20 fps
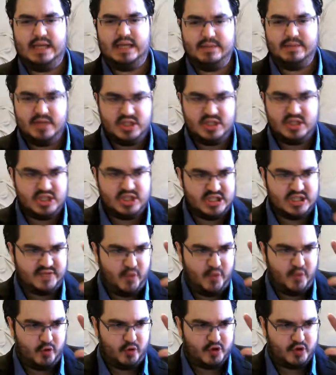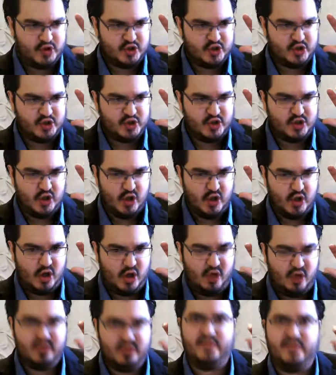image is focused
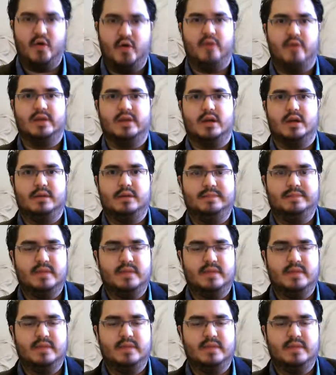on the fovea,